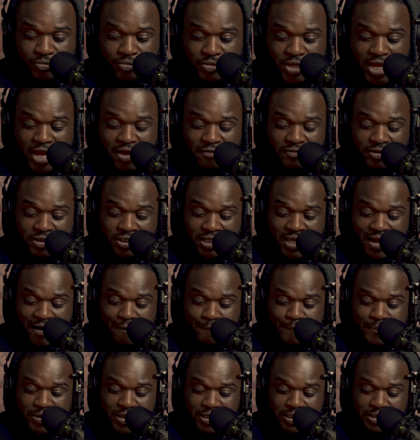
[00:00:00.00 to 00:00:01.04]
having
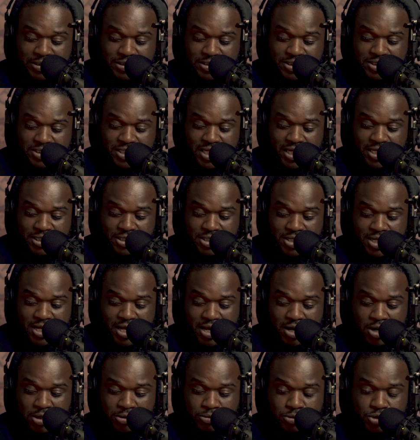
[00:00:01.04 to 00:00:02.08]
that being said
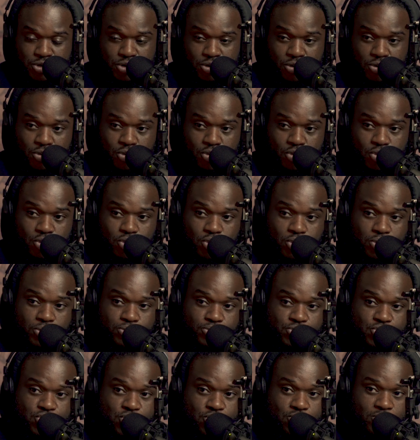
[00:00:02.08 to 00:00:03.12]
now, so
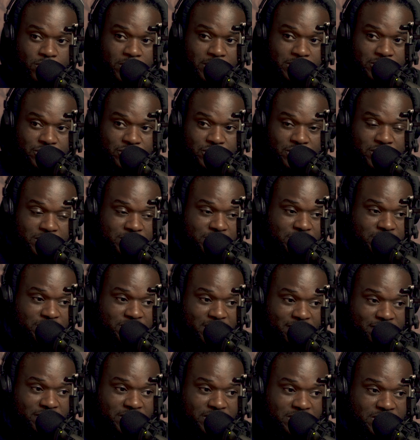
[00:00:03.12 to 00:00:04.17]

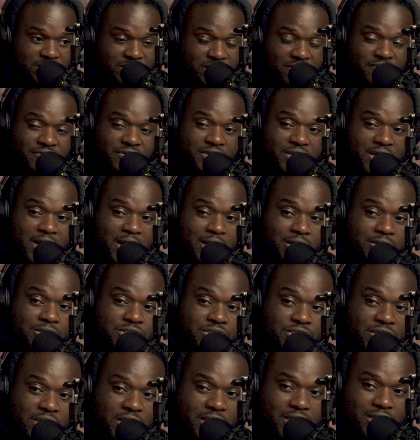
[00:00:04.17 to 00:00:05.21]

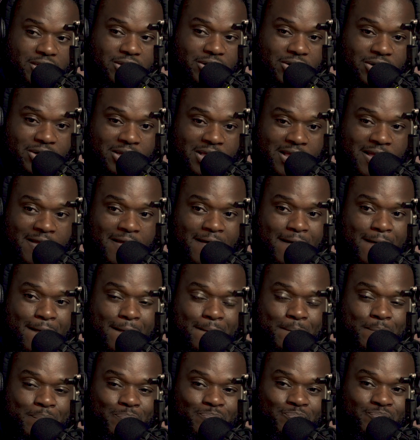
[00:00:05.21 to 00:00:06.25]
$277 later,
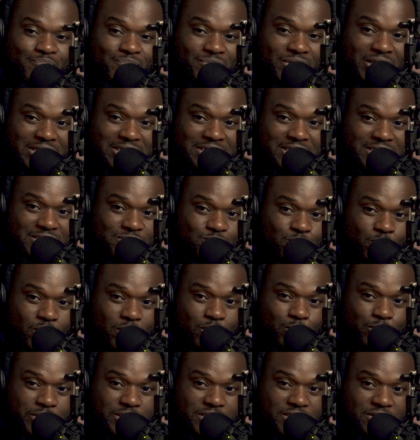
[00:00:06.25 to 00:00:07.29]
this is
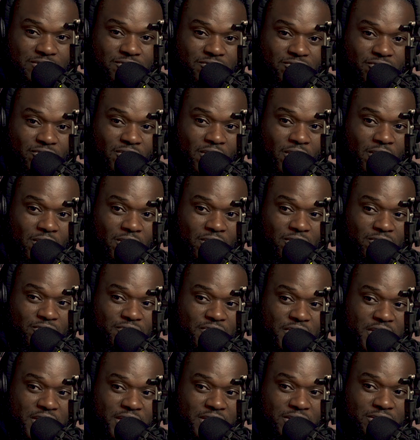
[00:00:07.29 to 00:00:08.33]
what was
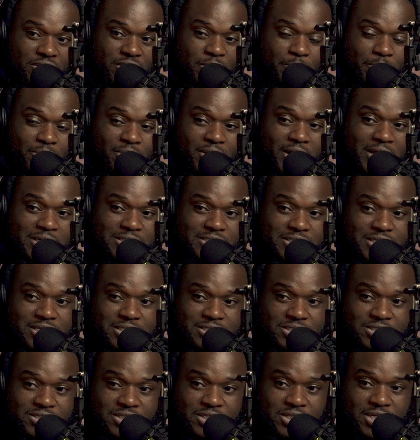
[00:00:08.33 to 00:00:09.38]
involved in the
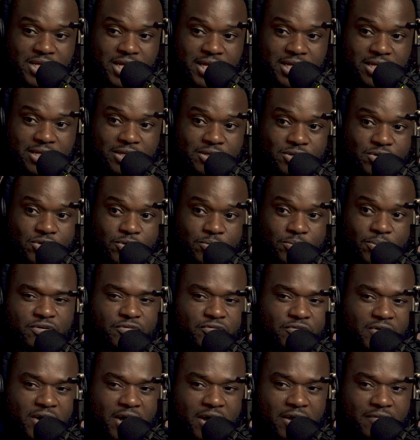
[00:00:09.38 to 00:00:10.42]
process today.
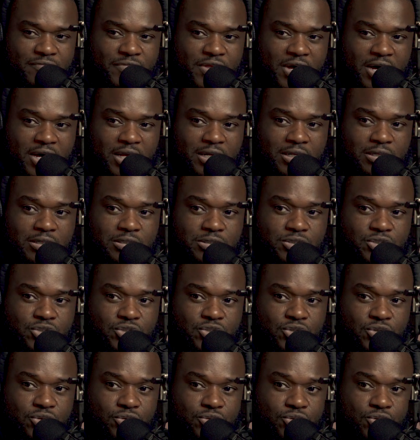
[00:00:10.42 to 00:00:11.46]

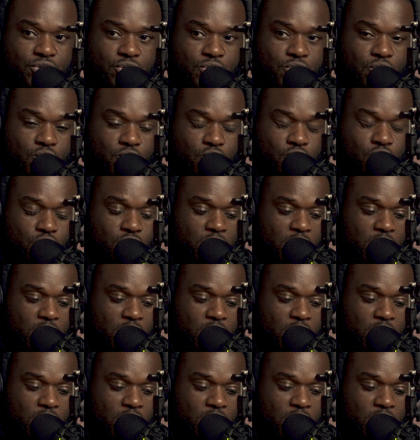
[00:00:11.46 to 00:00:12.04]
$35 to do